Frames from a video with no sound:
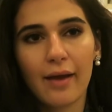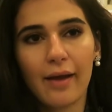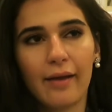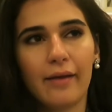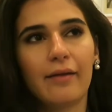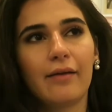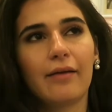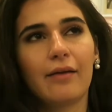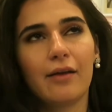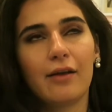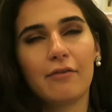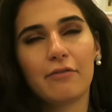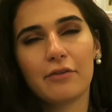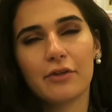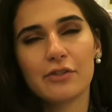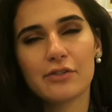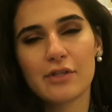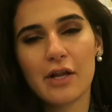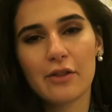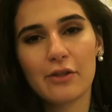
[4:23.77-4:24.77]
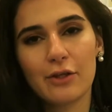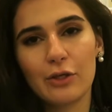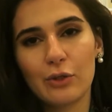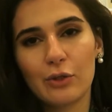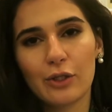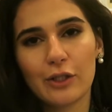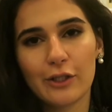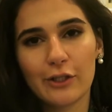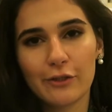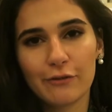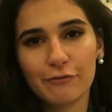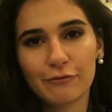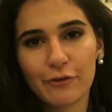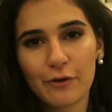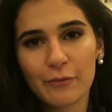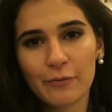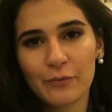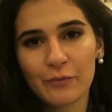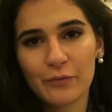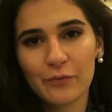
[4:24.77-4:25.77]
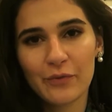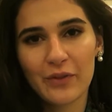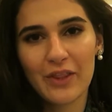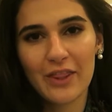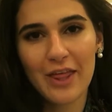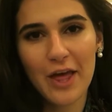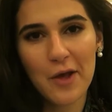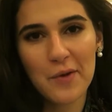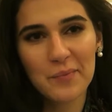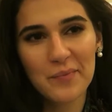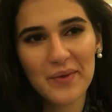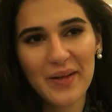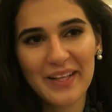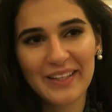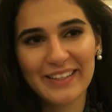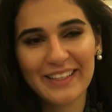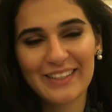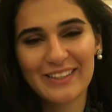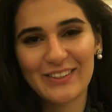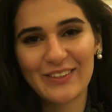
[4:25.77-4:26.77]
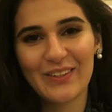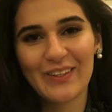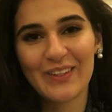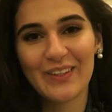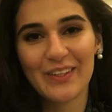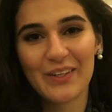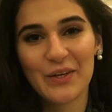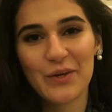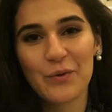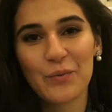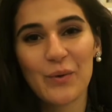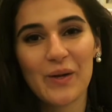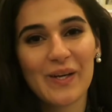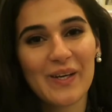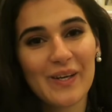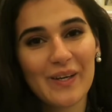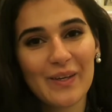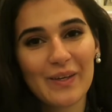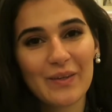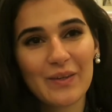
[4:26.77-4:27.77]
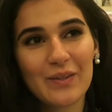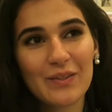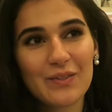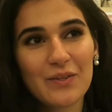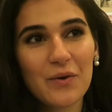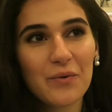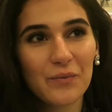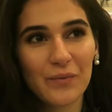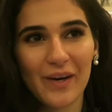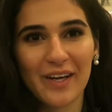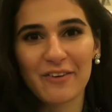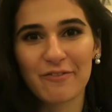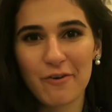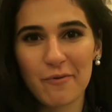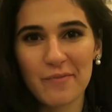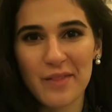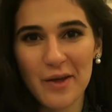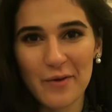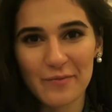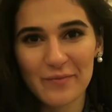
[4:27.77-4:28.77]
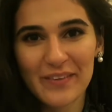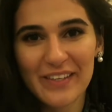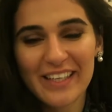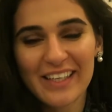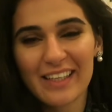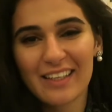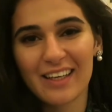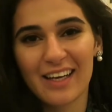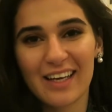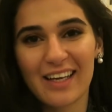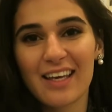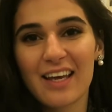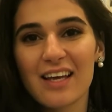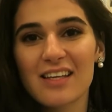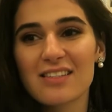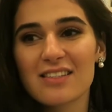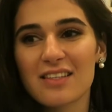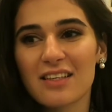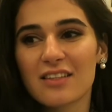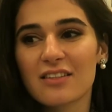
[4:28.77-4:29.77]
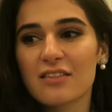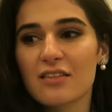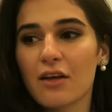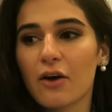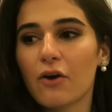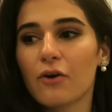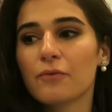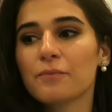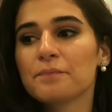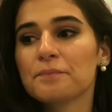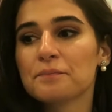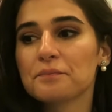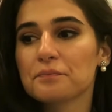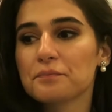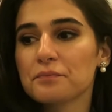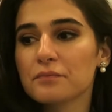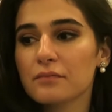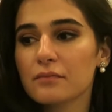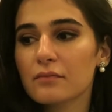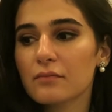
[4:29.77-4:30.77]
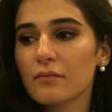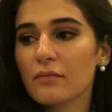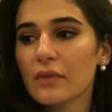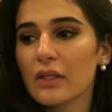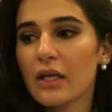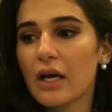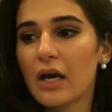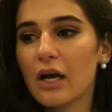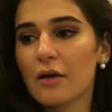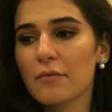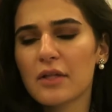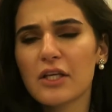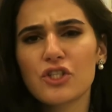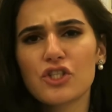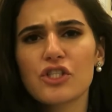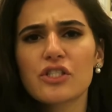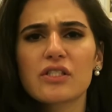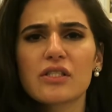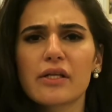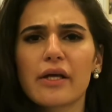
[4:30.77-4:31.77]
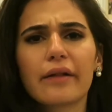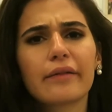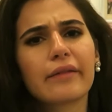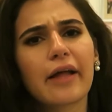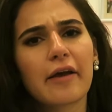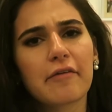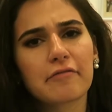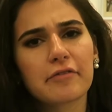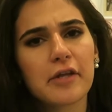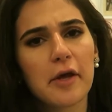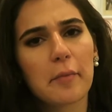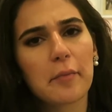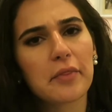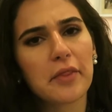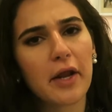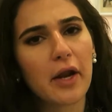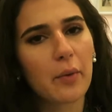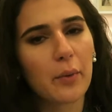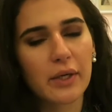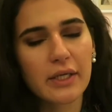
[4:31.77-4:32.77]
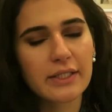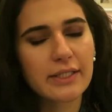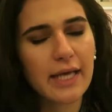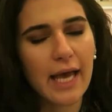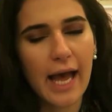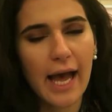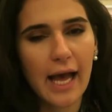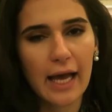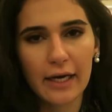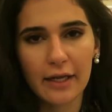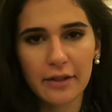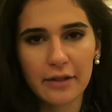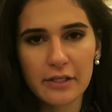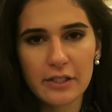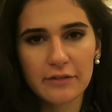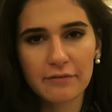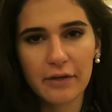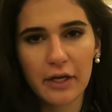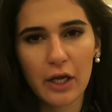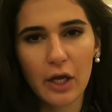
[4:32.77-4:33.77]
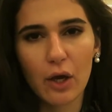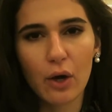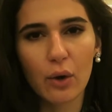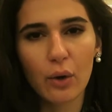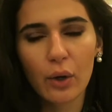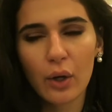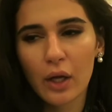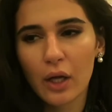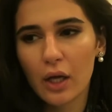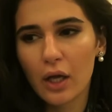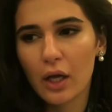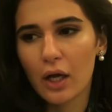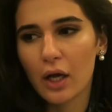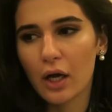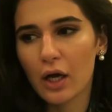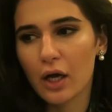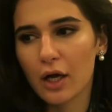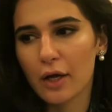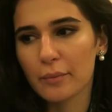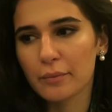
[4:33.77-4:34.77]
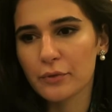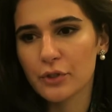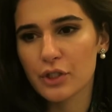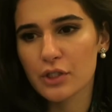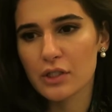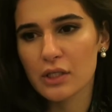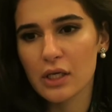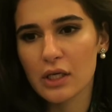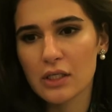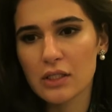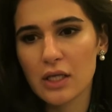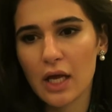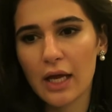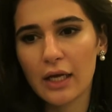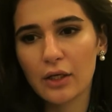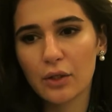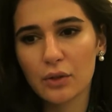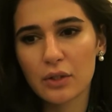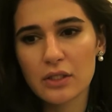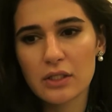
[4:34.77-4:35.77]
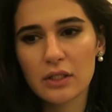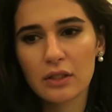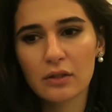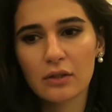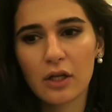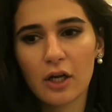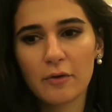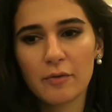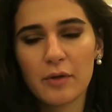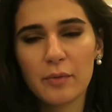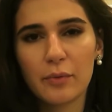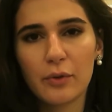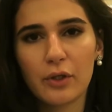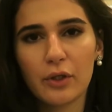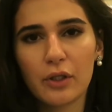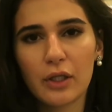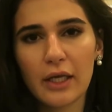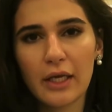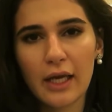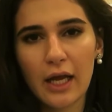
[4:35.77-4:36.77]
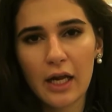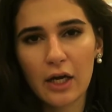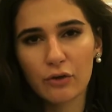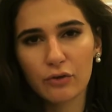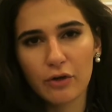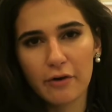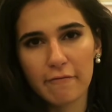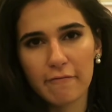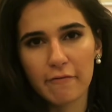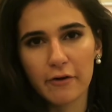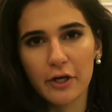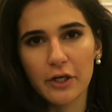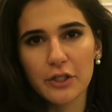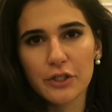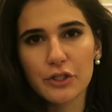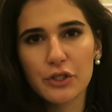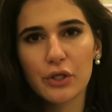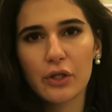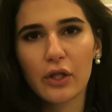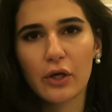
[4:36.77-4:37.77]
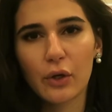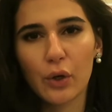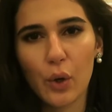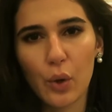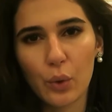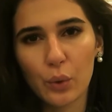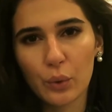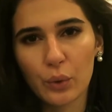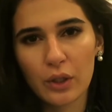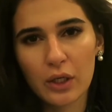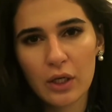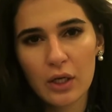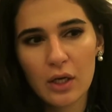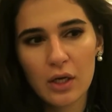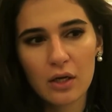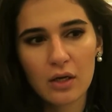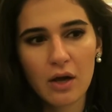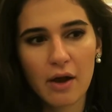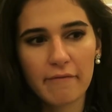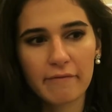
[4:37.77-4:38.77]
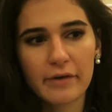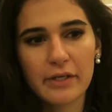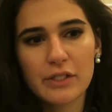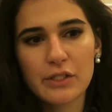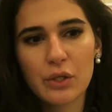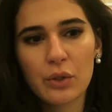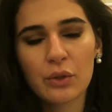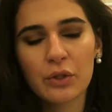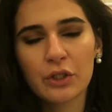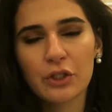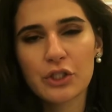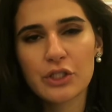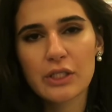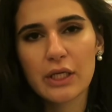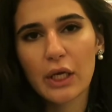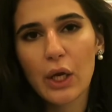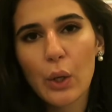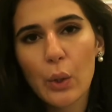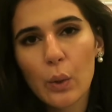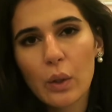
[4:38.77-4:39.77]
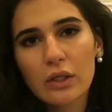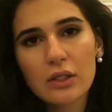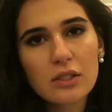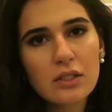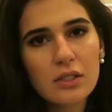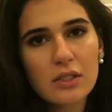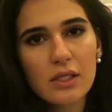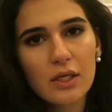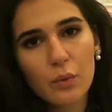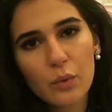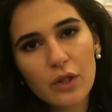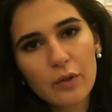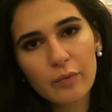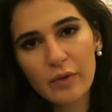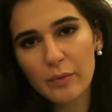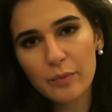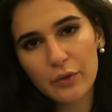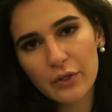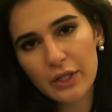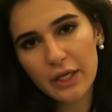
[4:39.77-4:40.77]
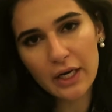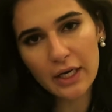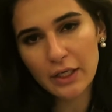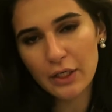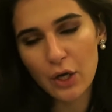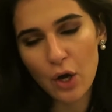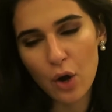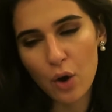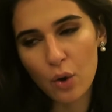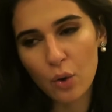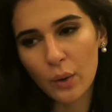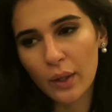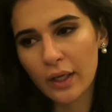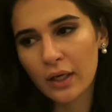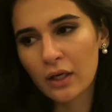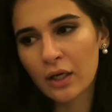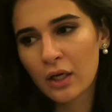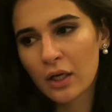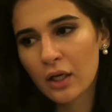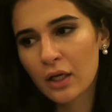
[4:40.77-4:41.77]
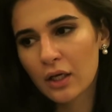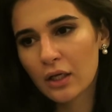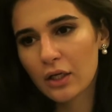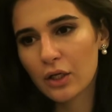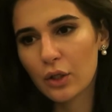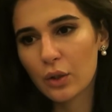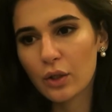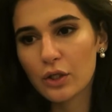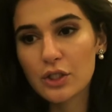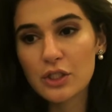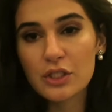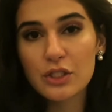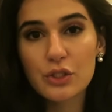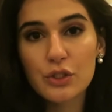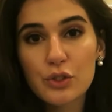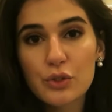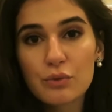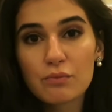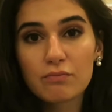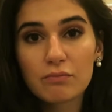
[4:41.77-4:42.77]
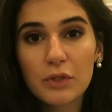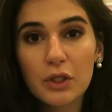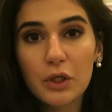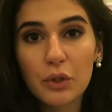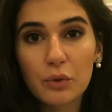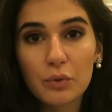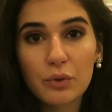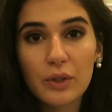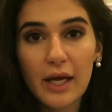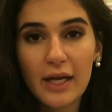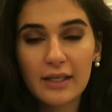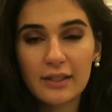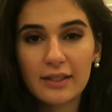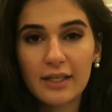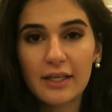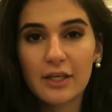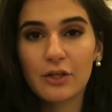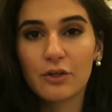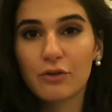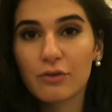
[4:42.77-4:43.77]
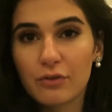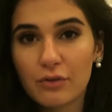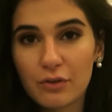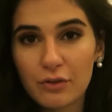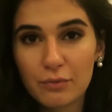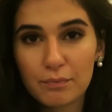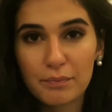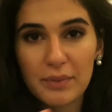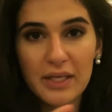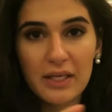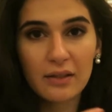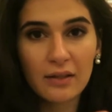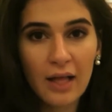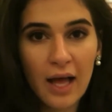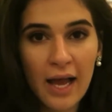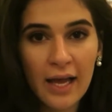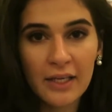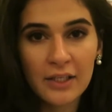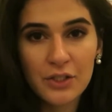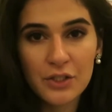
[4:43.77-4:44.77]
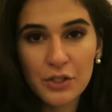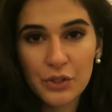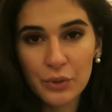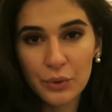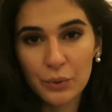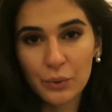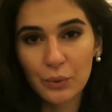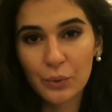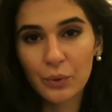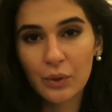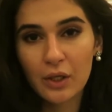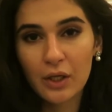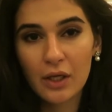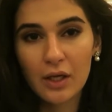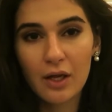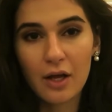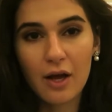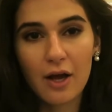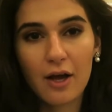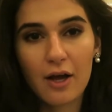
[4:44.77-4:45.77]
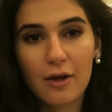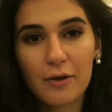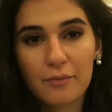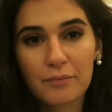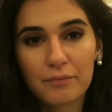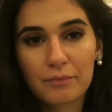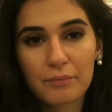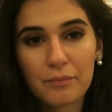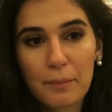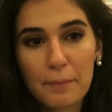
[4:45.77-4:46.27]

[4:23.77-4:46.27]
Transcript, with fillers: And if there's nothing you can learn from them, at least you can learn what you don't want from them, I guess. And so, um, that's just a life tip that I wanted to add in this video um, just because I noticed that a lot of people like kind of revert to their own comfort zone they're just like oh I'll just stick with the people that I know and you know I'll just you know kind of like beeline to um,